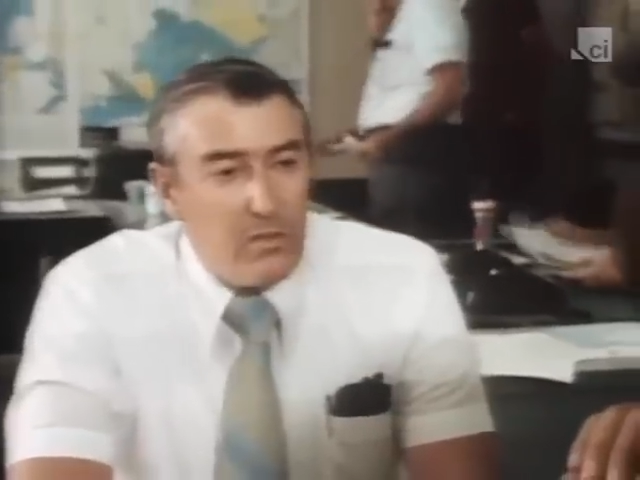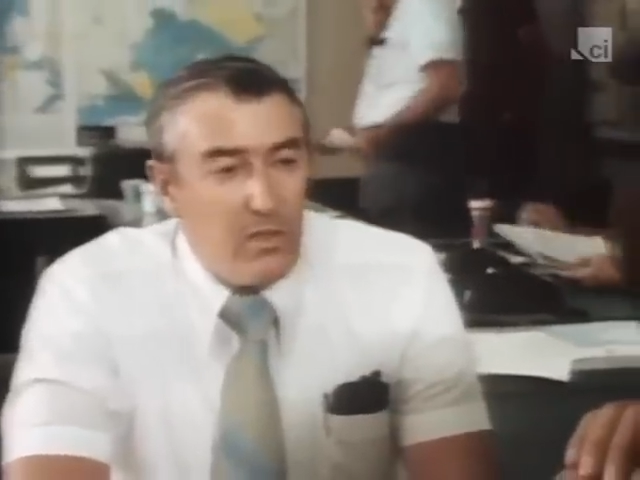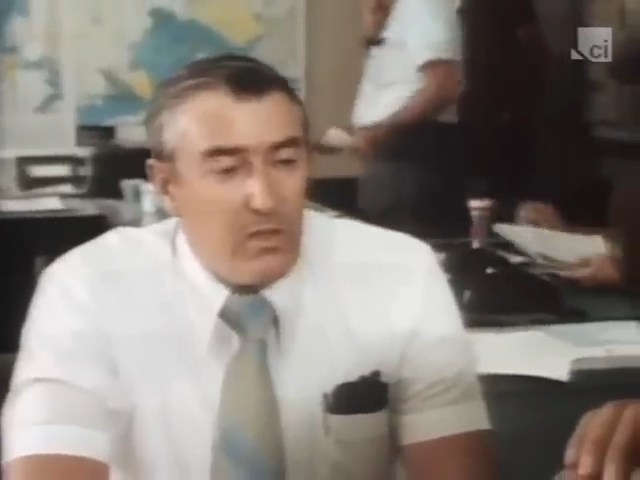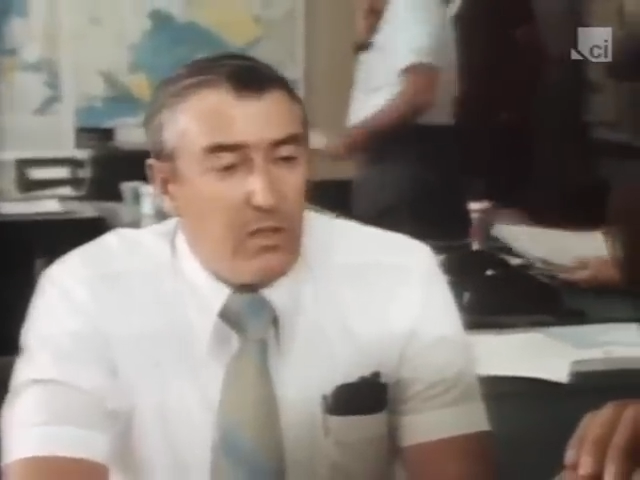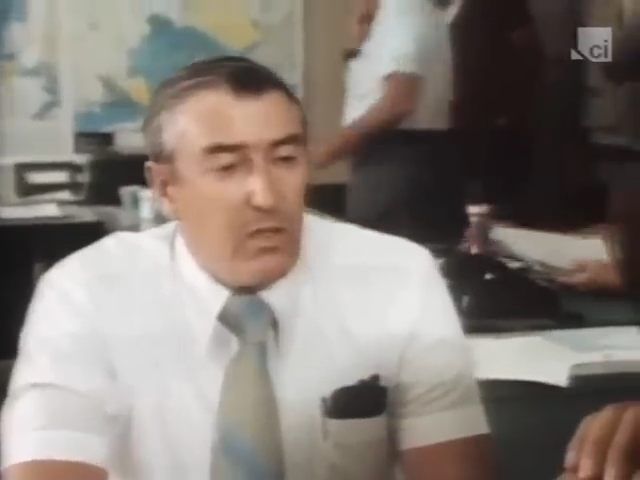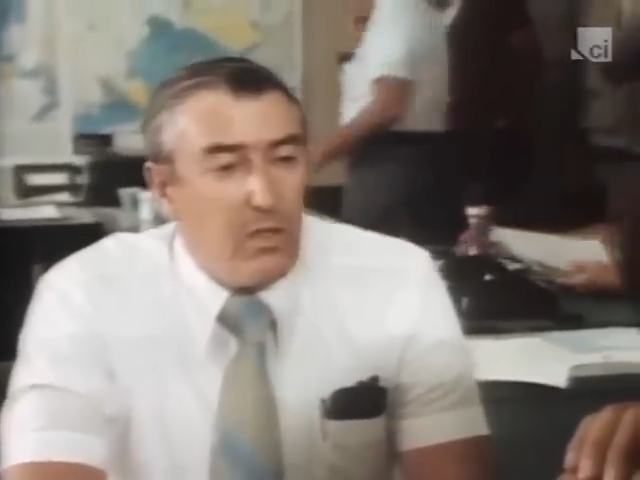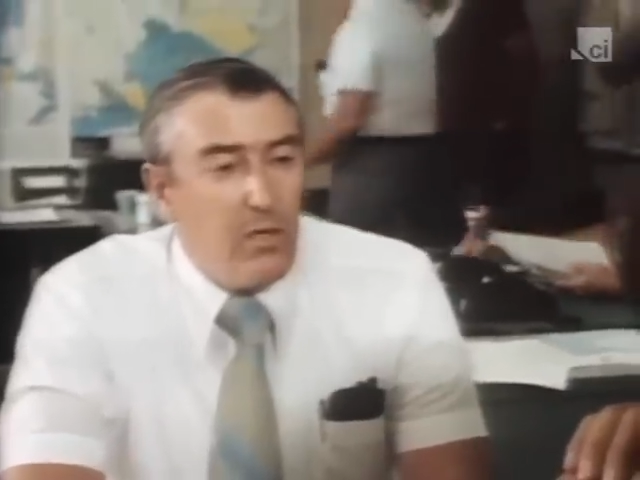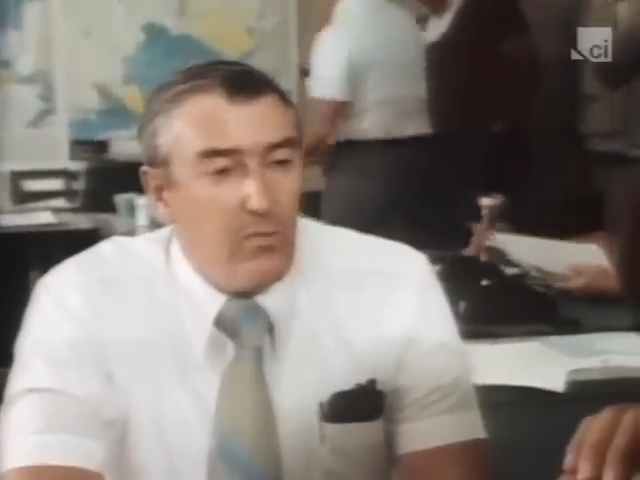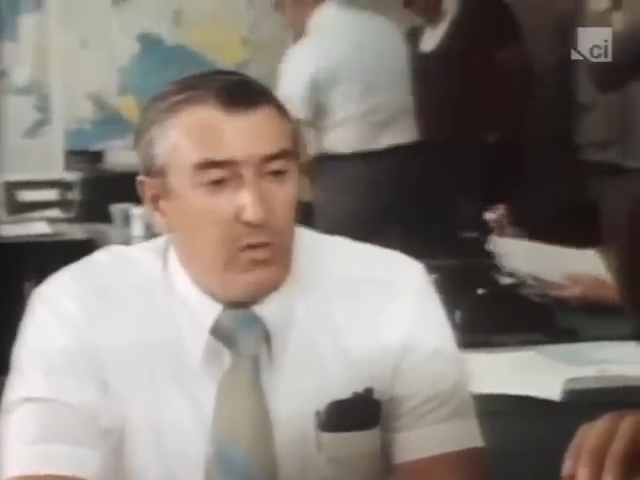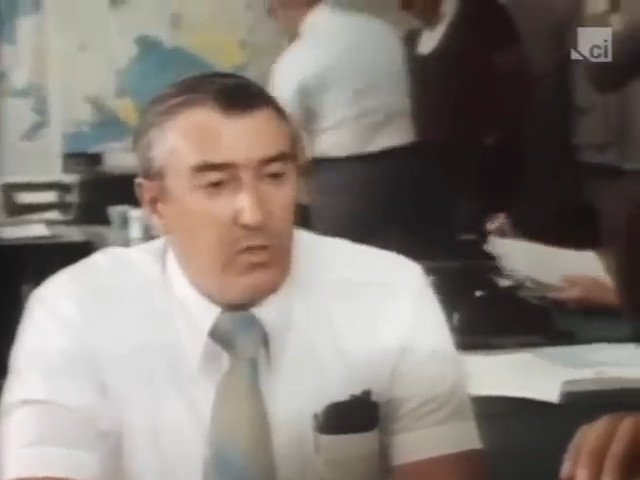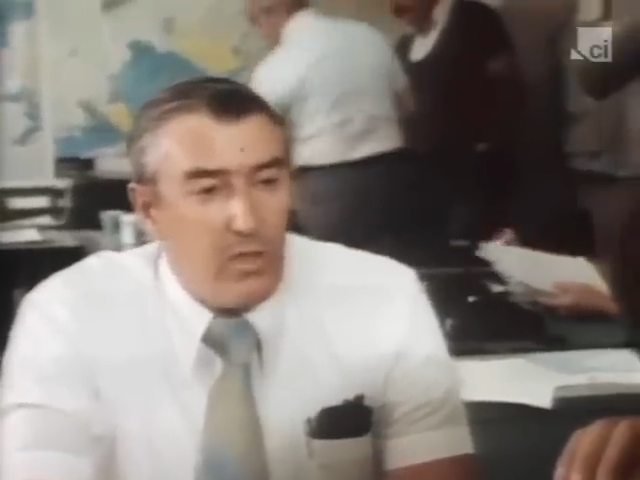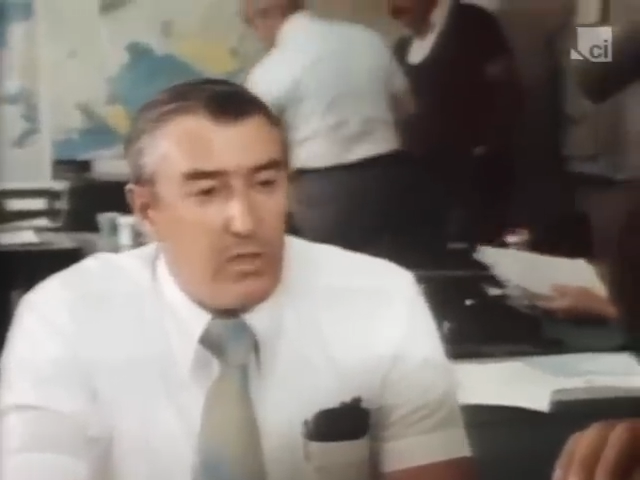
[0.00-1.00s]
seeing the
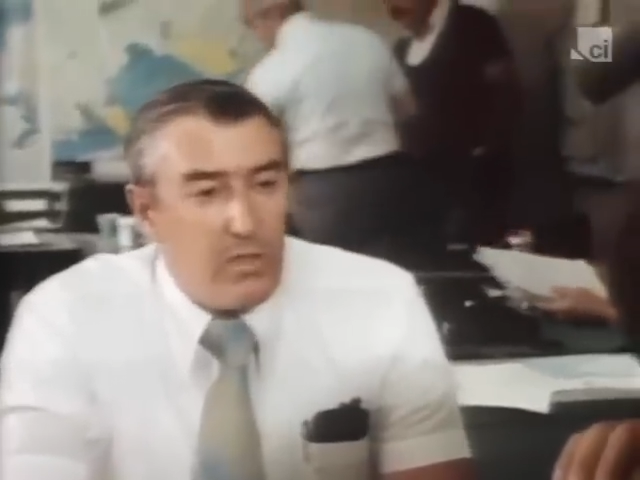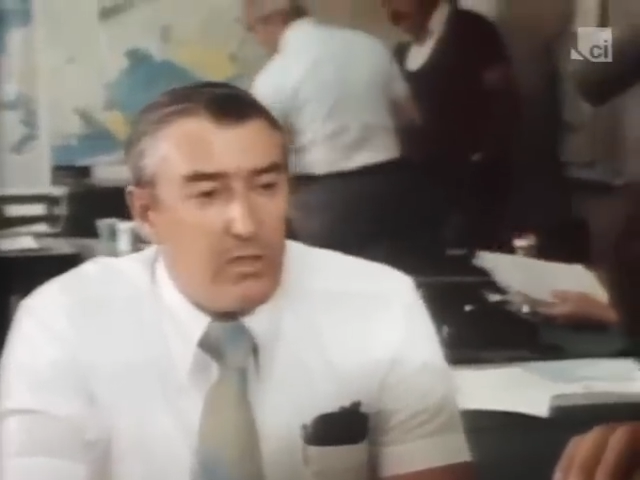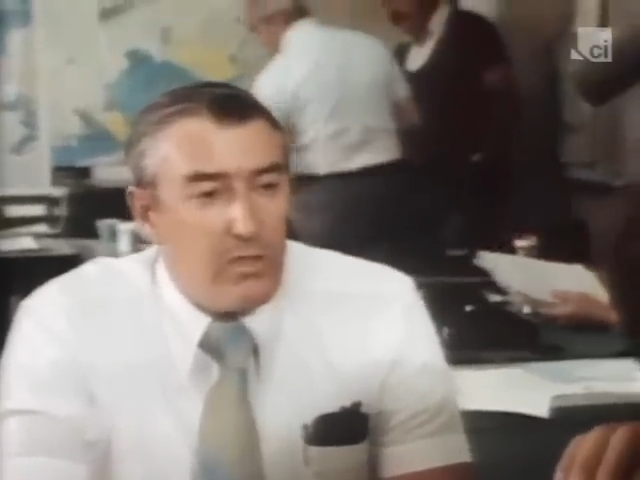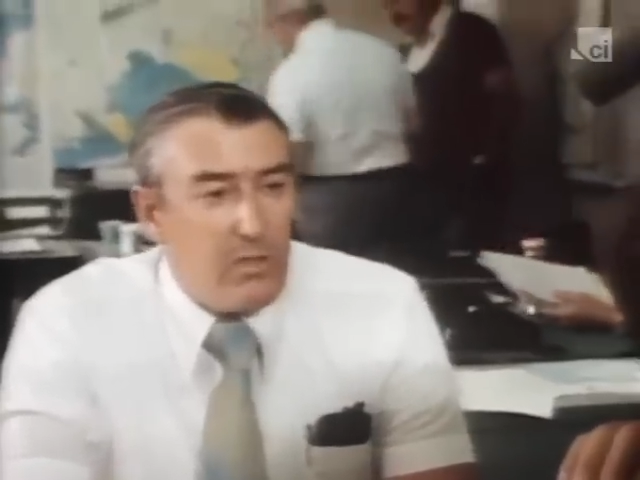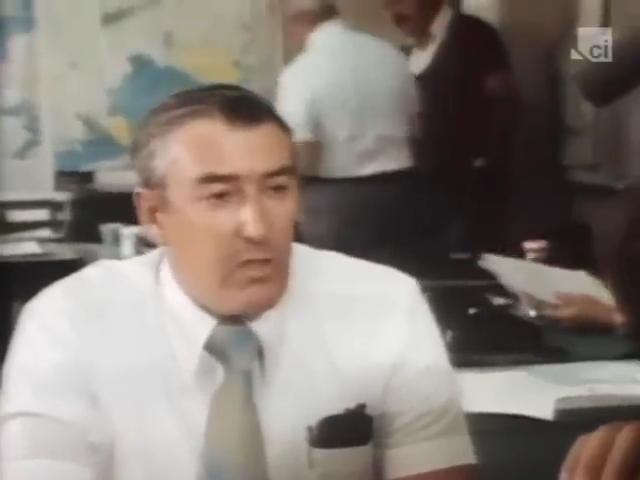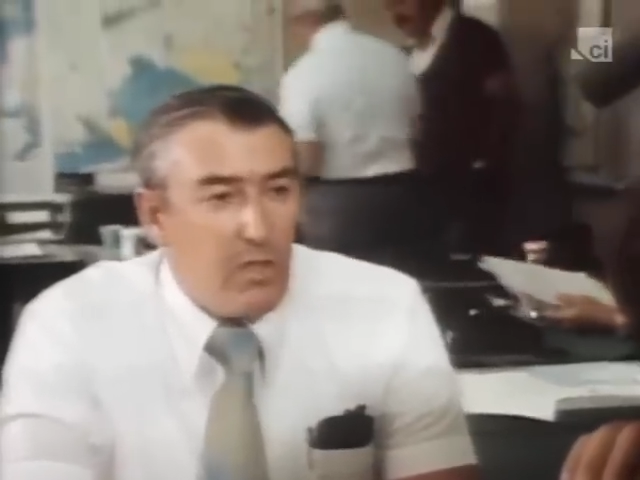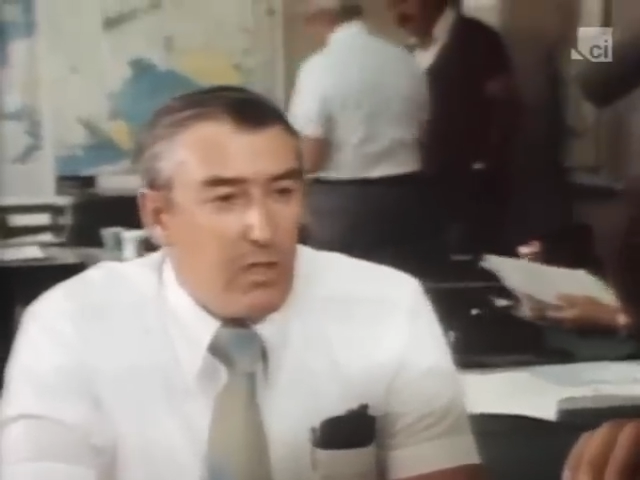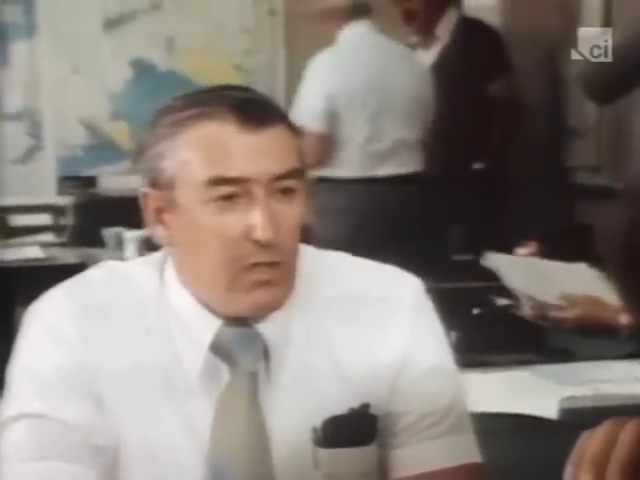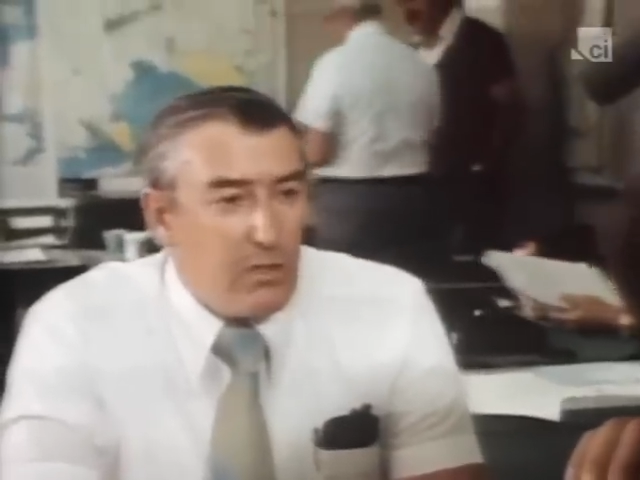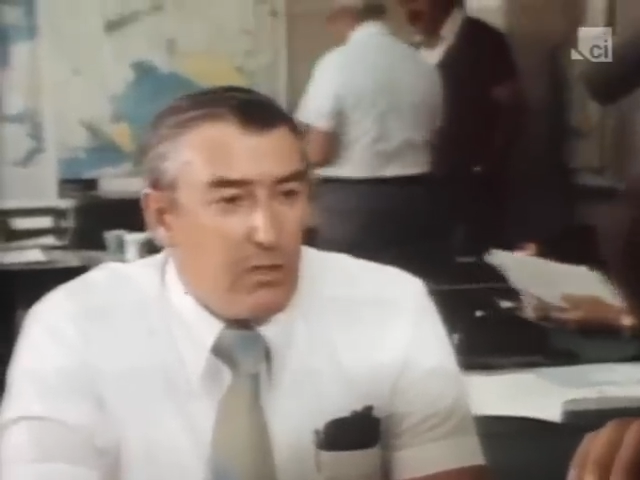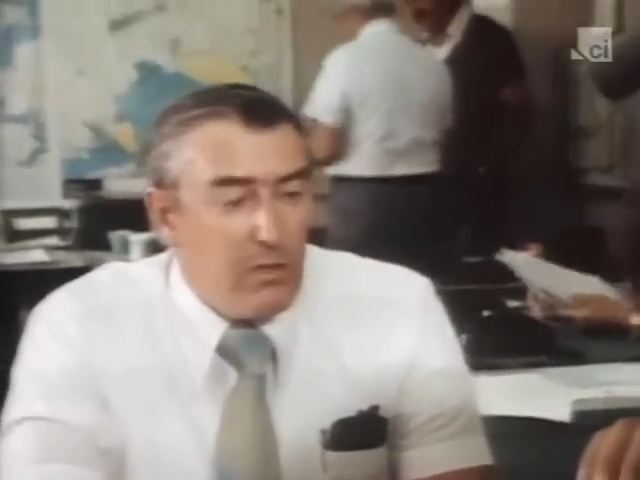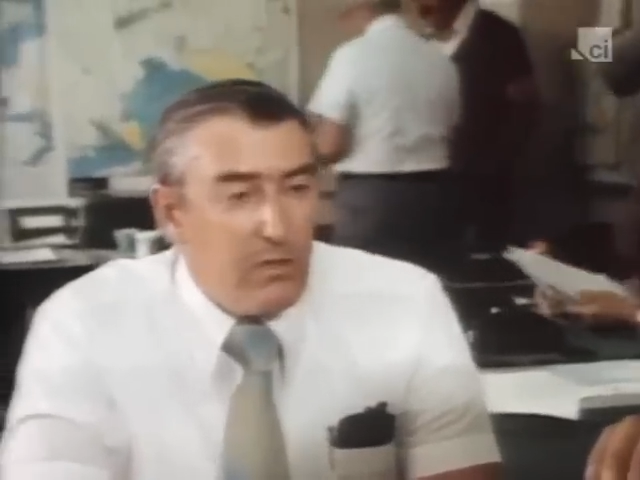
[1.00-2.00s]
coverage that this is getting
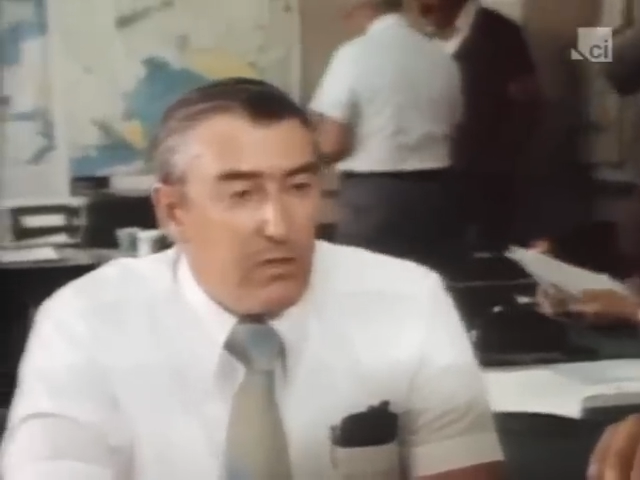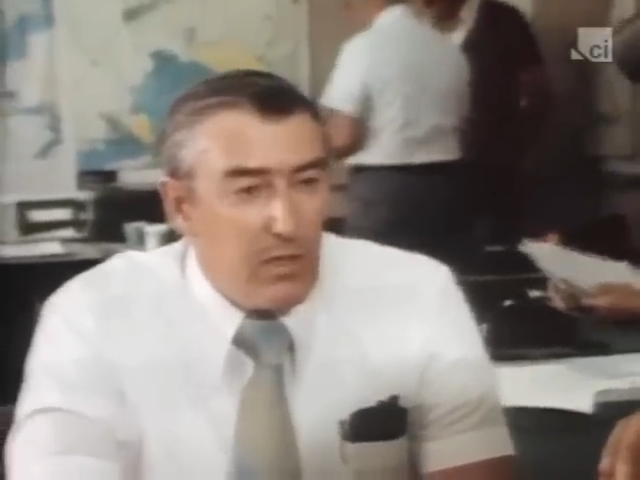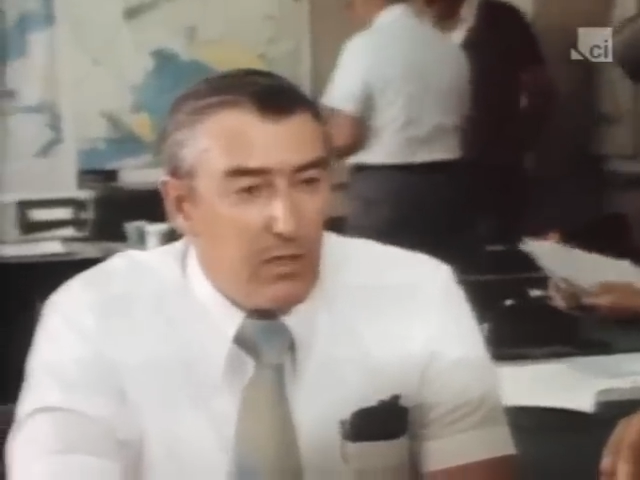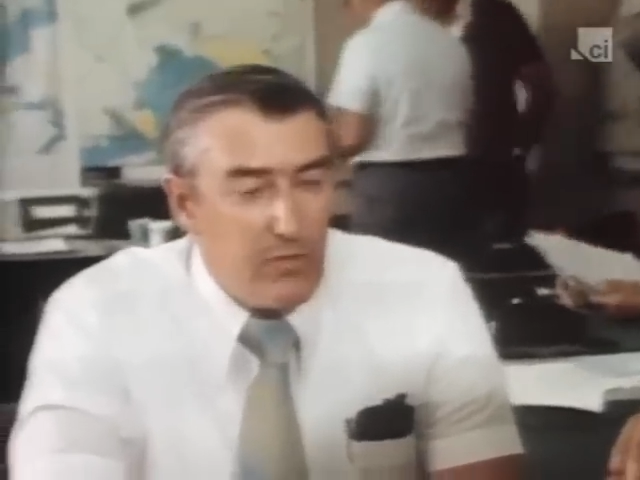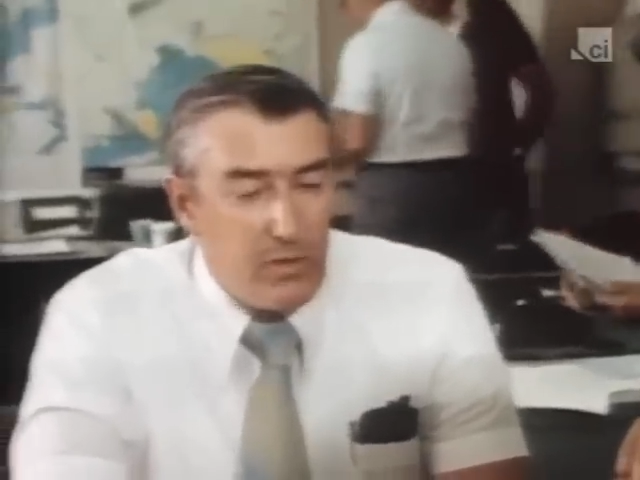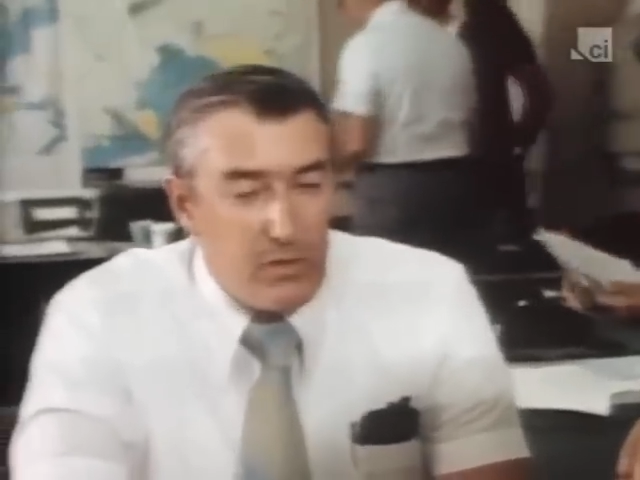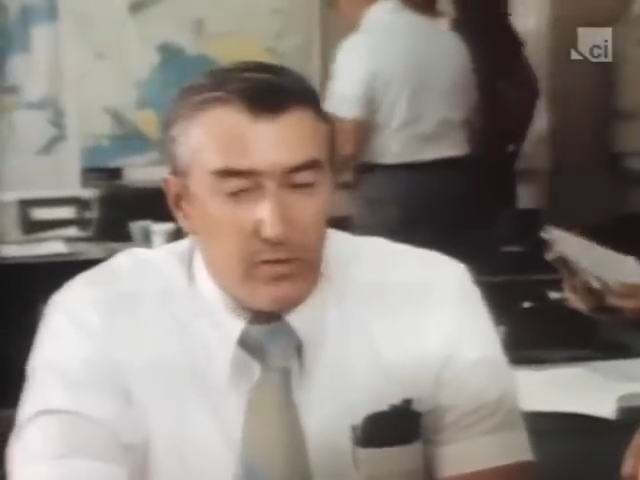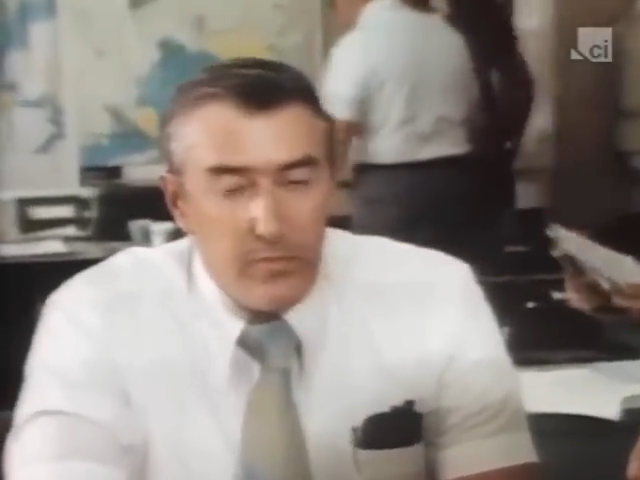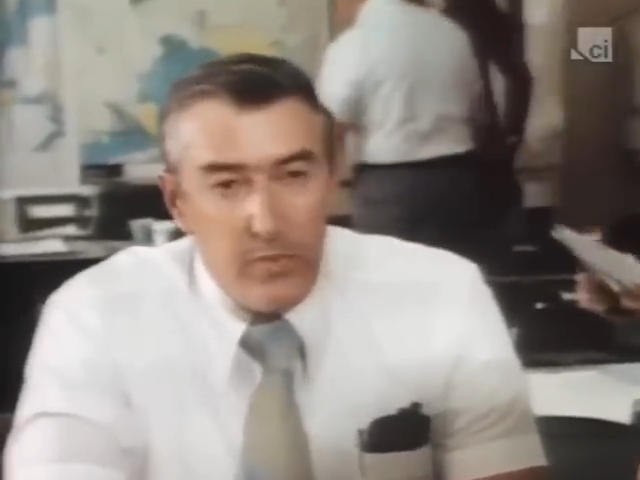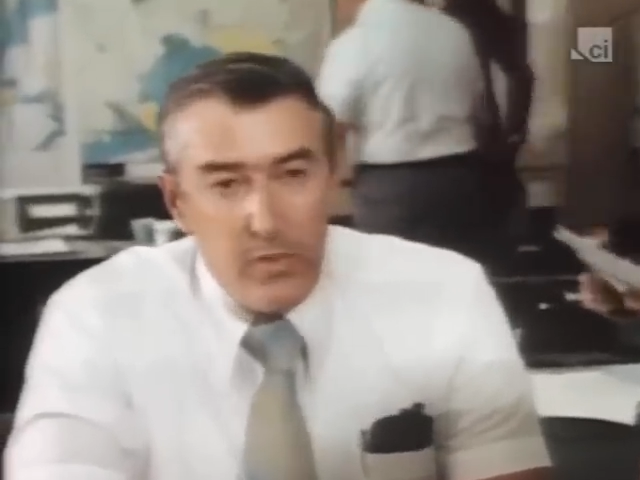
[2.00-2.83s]
on television,